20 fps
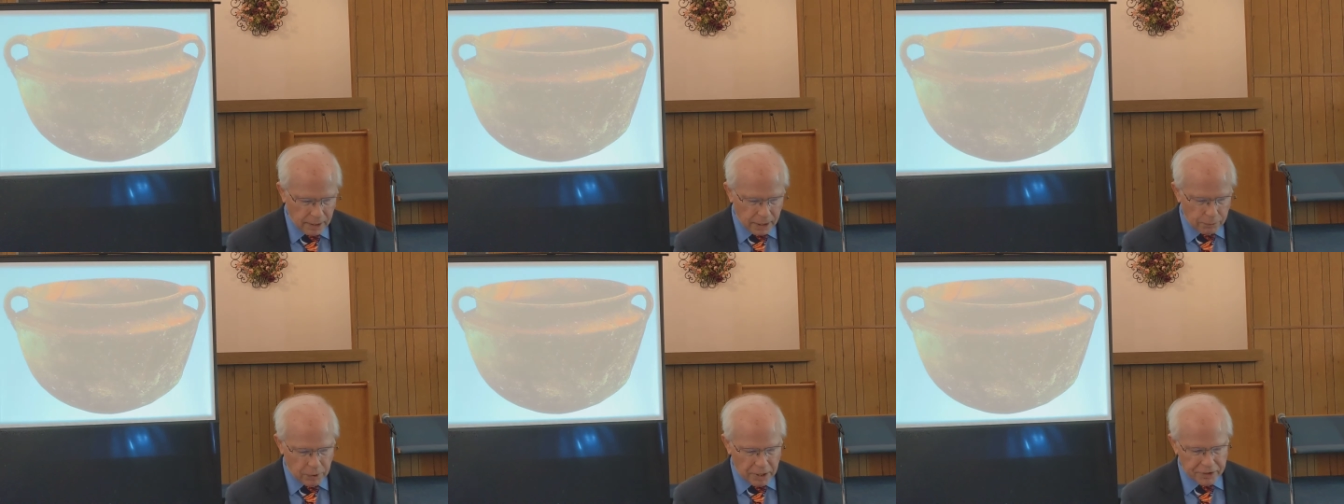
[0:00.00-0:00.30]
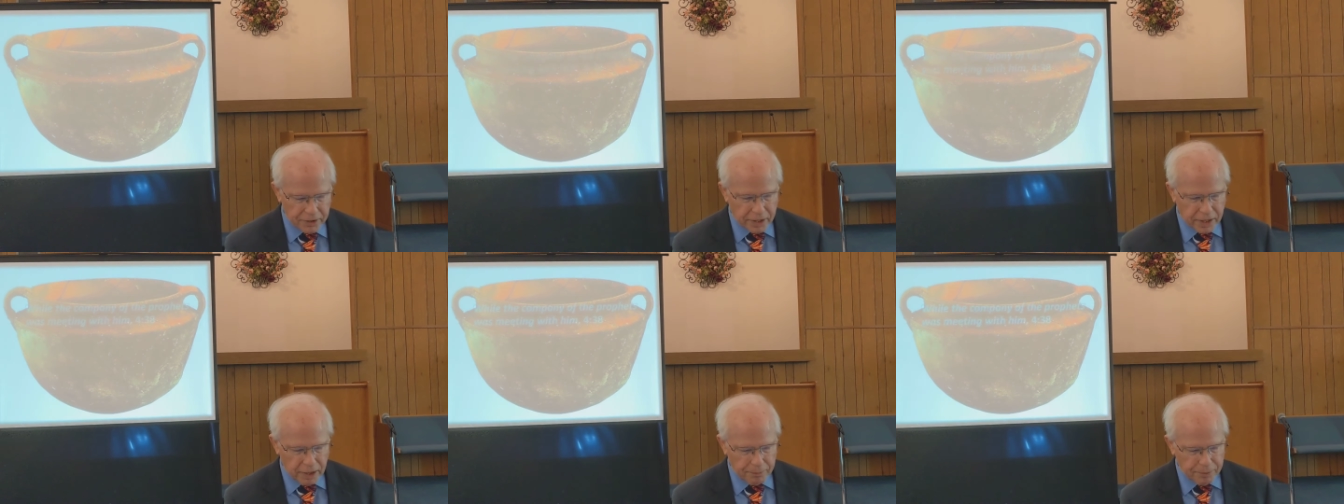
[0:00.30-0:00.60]
And
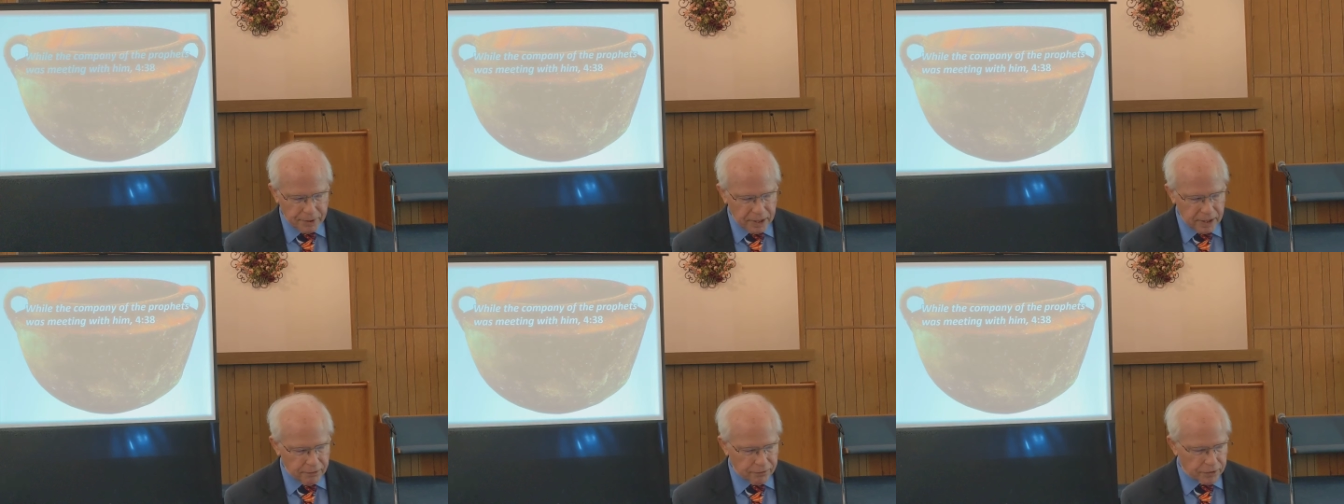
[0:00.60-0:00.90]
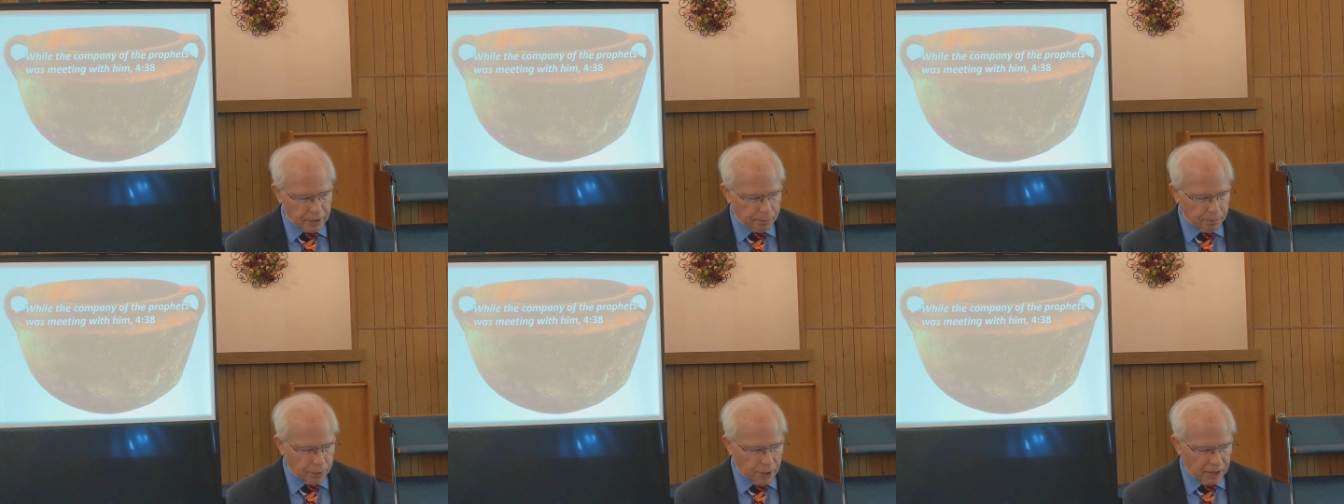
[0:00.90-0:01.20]
while the company of
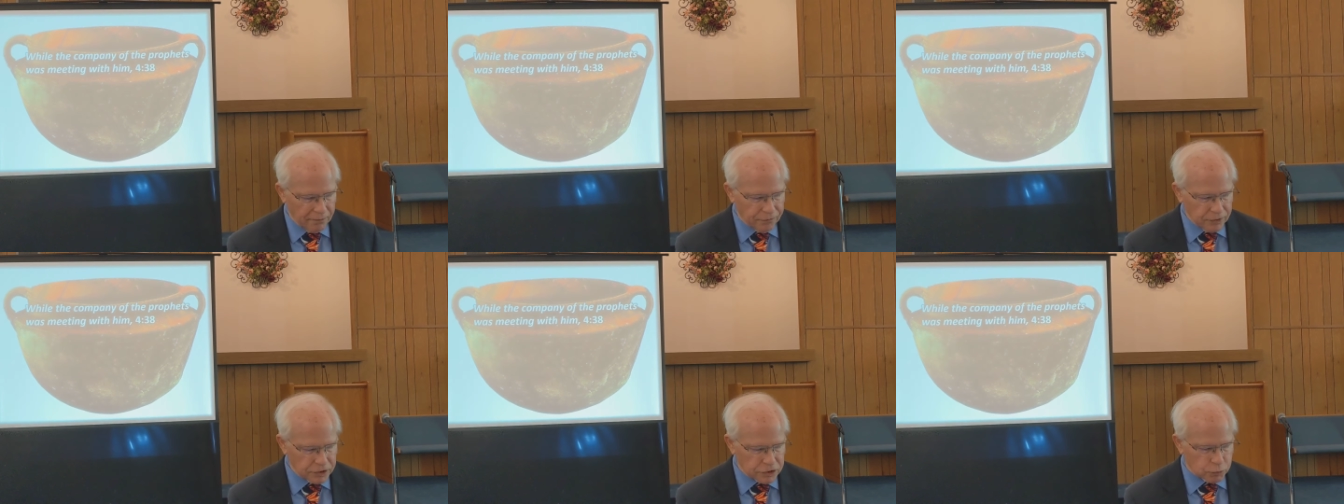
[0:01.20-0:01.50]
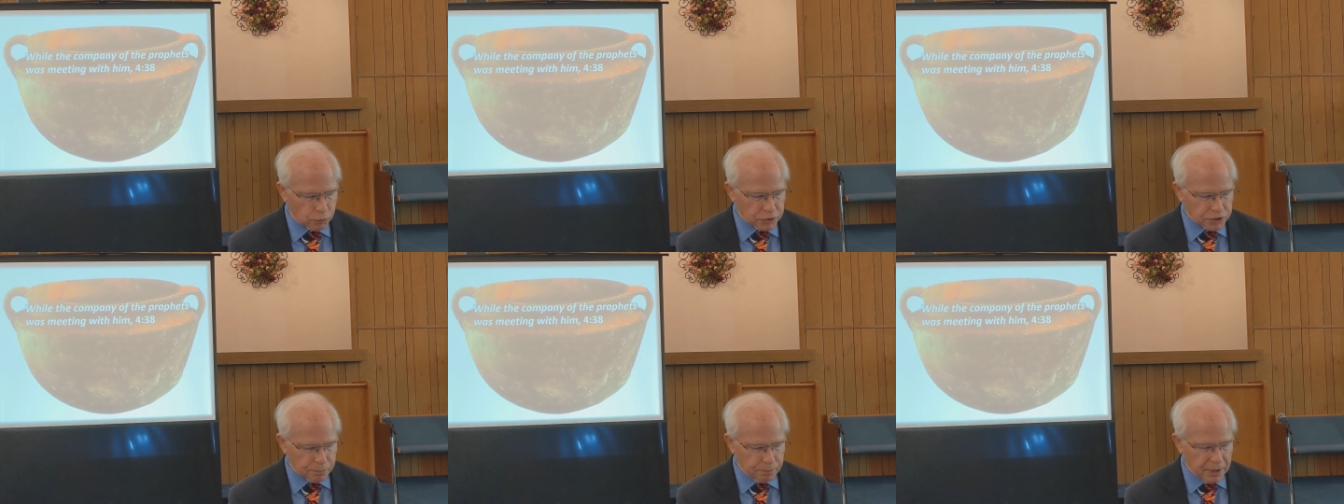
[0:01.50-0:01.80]
the prophets
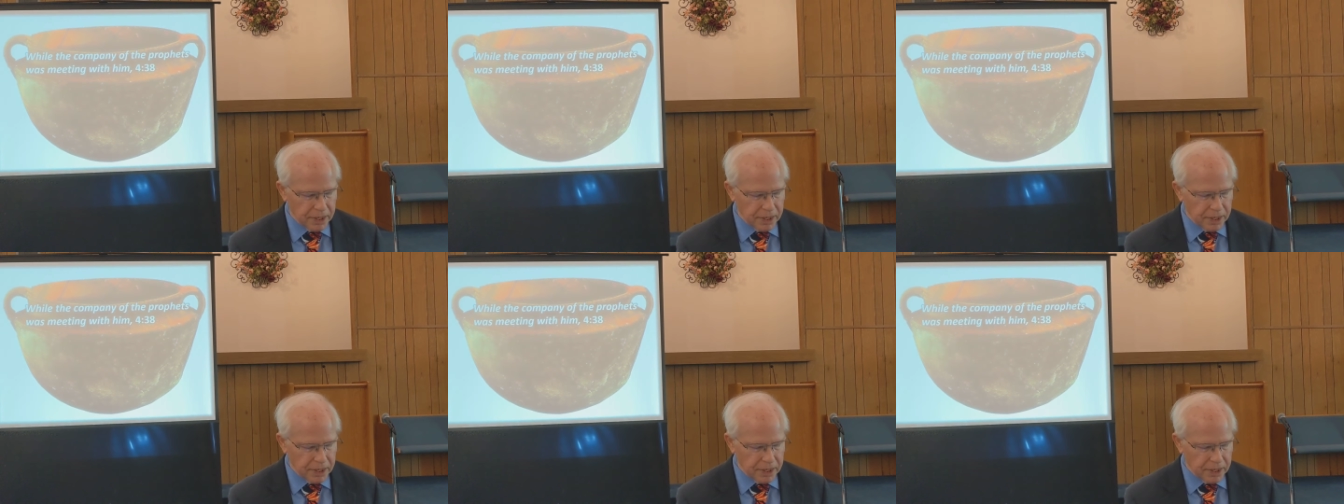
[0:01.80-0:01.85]
was